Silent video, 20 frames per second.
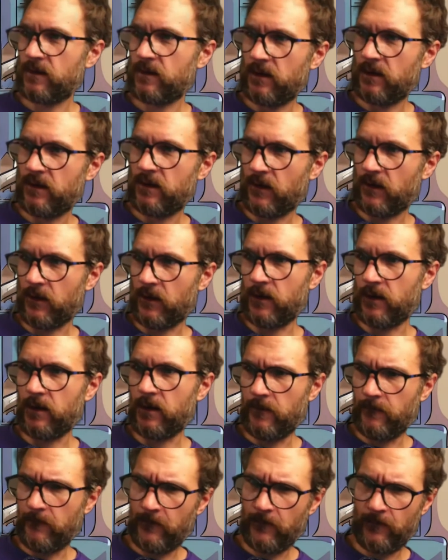it's a good
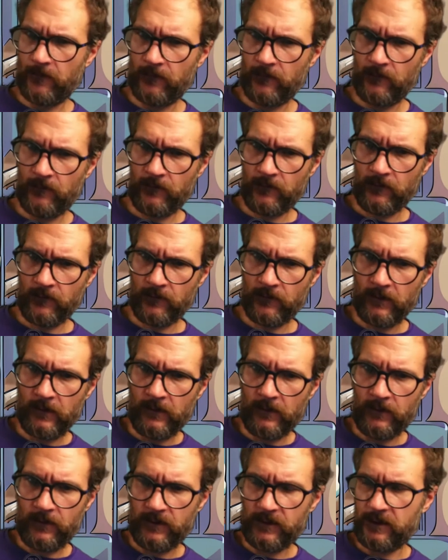
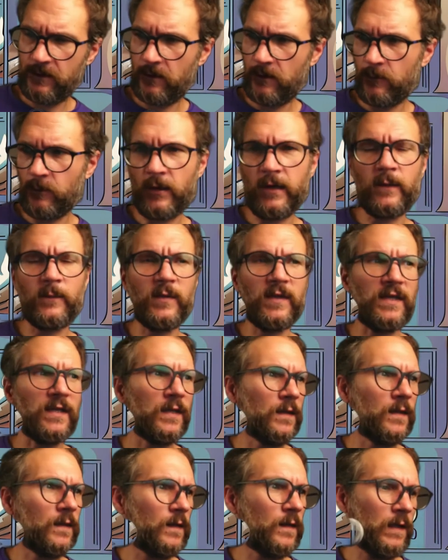it's a good way to be.
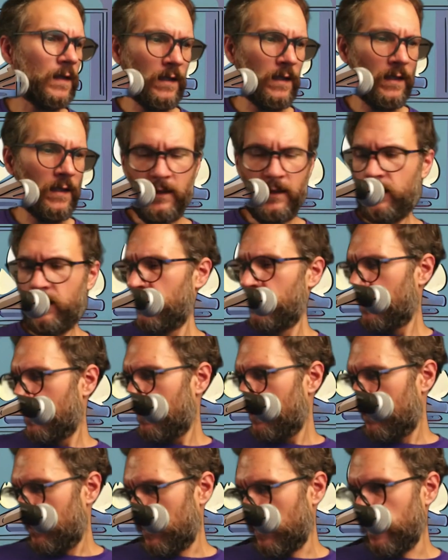
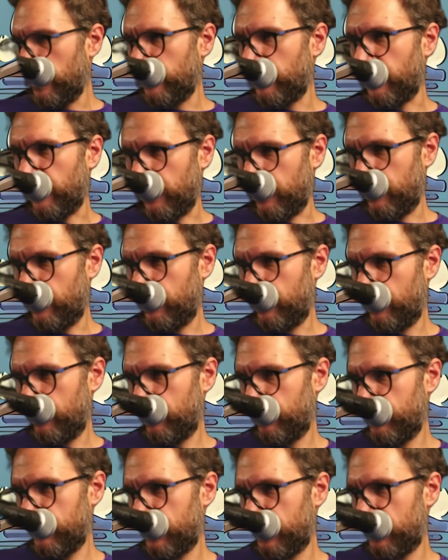Um,
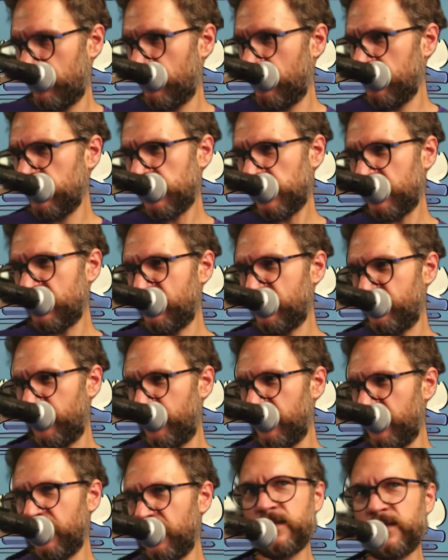so this has
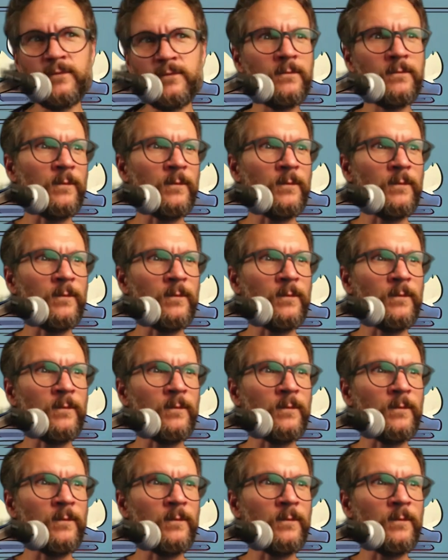been